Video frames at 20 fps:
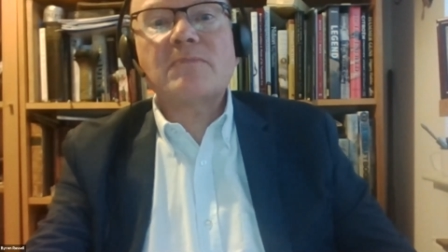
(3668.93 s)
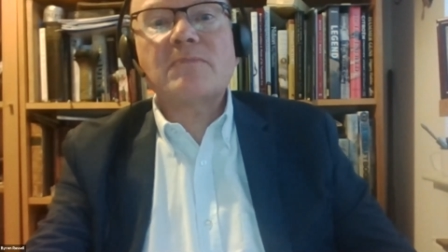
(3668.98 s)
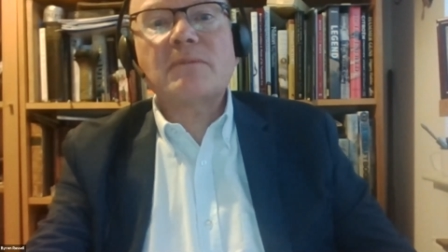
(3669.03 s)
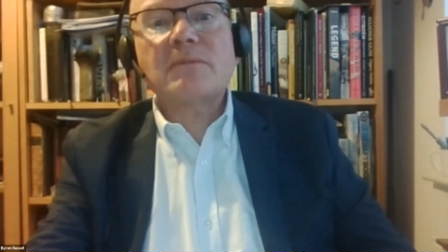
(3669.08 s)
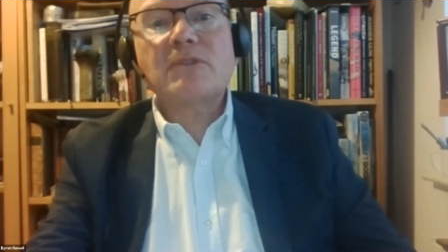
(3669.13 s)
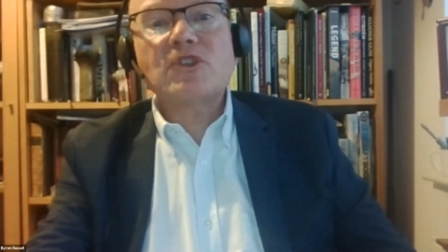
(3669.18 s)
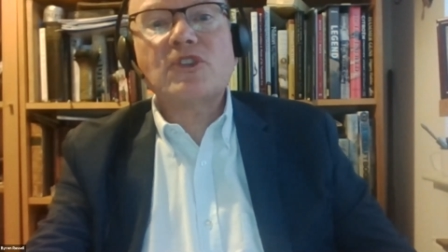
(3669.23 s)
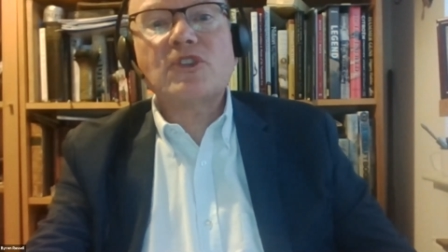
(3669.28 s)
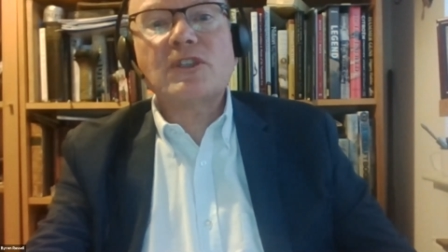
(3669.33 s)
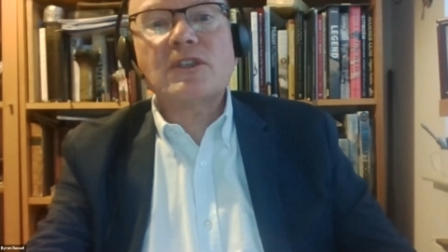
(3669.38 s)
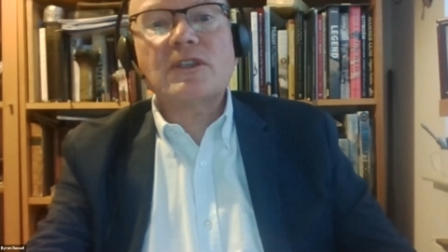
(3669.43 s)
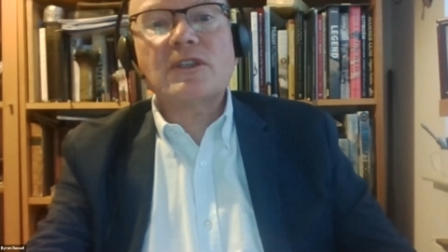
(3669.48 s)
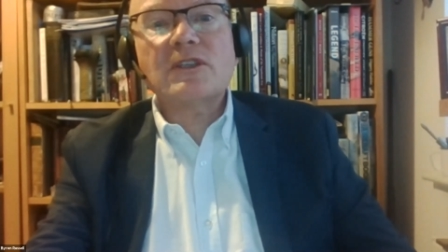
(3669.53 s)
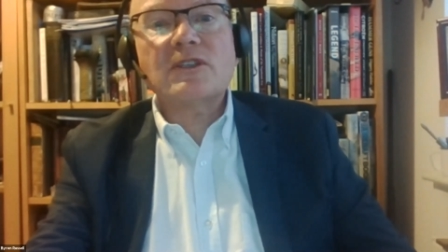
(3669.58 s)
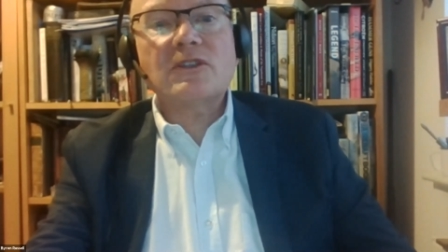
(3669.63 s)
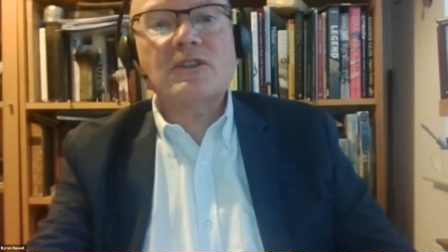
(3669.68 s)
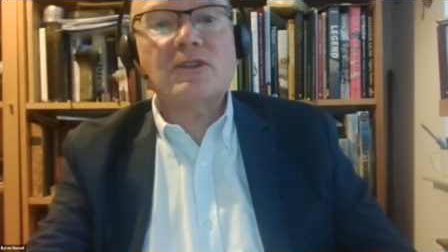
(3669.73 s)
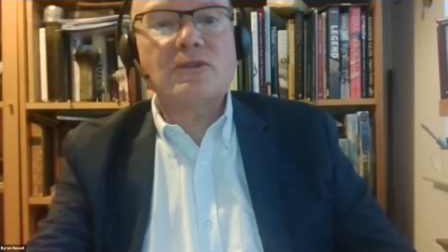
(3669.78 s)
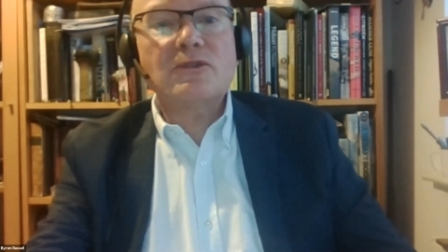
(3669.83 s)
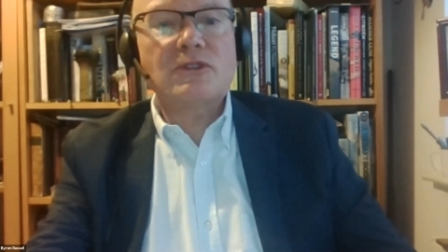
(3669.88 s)
publishing
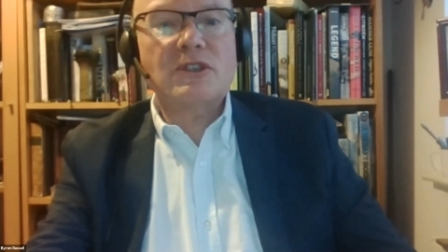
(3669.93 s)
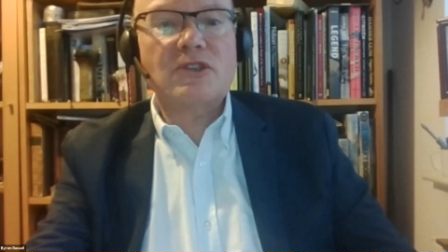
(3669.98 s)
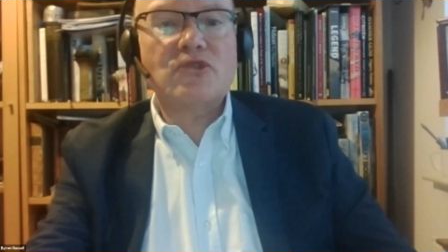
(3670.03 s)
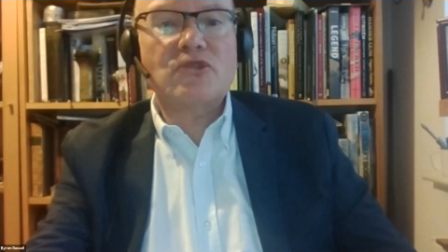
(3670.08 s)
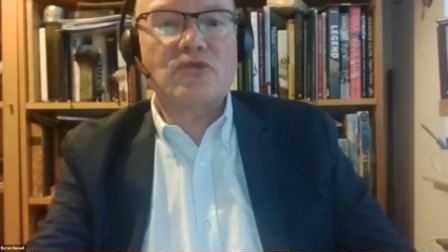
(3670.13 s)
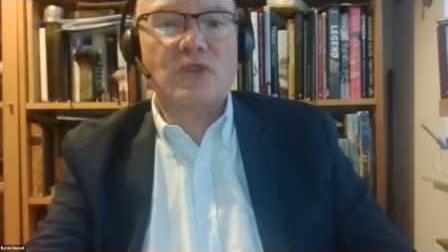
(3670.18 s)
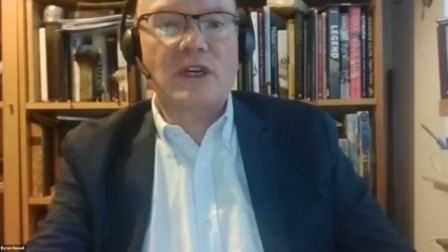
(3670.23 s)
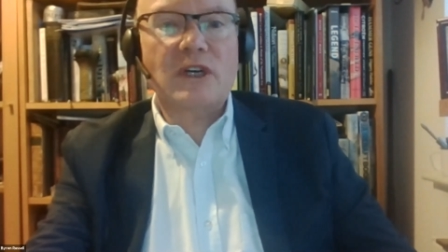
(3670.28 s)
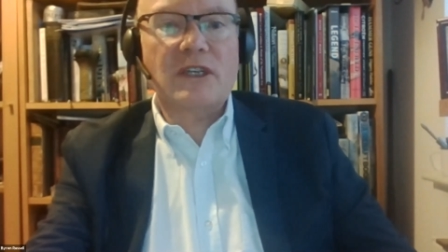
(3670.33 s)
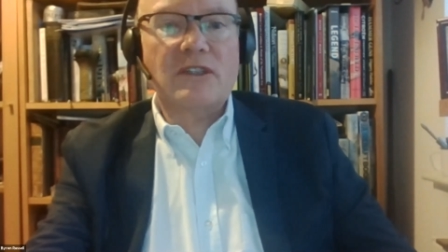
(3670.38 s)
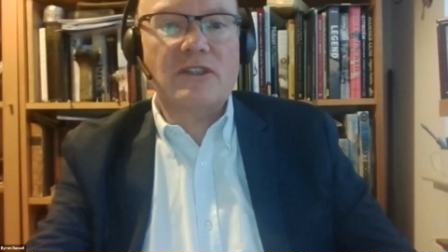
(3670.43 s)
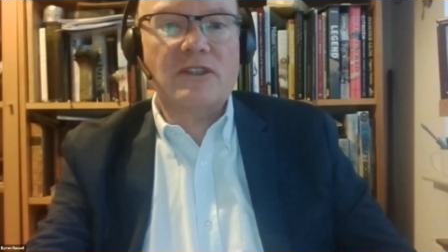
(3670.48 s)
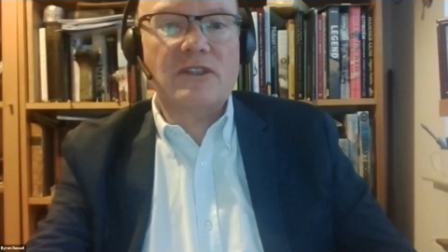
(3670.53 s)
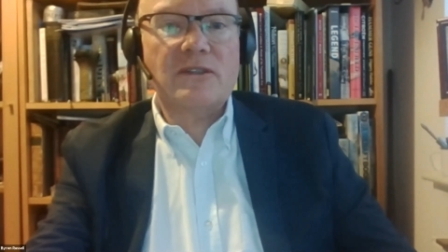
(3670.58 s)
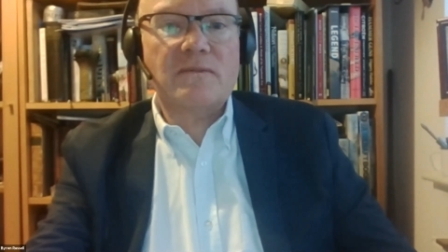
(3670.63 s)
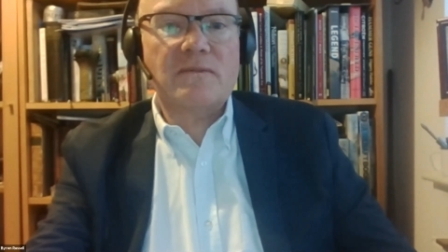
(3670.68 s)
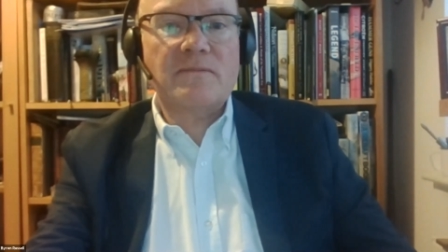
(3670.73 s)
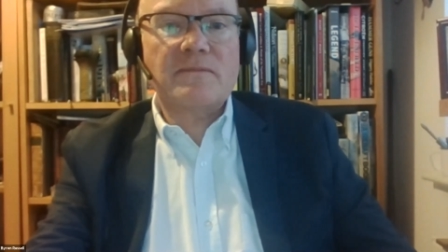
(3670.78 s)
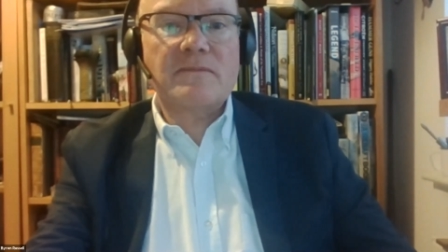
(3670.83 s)
and usage rights.